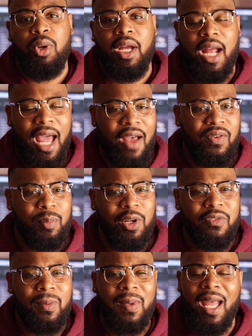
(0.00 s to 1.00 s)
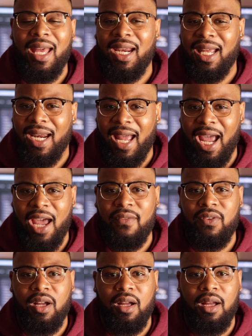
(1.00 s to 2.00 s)
But I have a buffing pad and I have
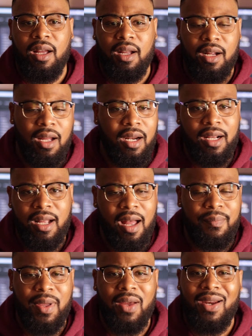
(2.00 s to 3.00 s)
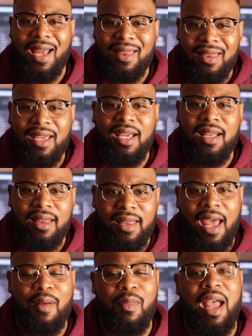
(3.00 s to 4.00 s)
a cutting compound. I think
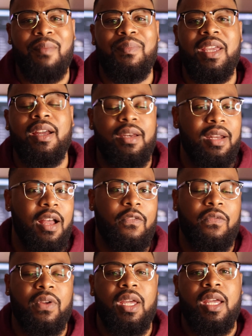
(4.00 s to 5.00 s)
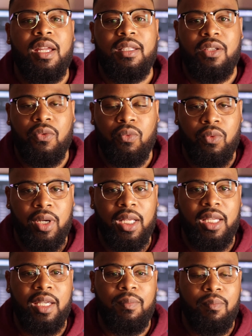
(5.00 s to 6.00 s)
that might be enough to
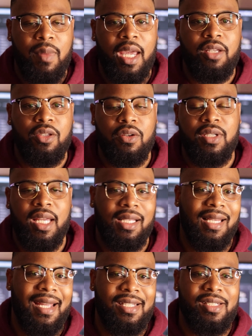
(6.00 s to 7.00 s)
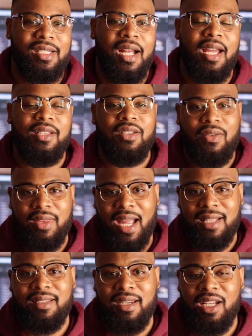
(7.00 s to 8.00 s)
really make those headlights shine. So
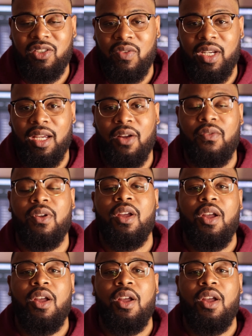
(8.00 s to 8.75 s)
that's the next video.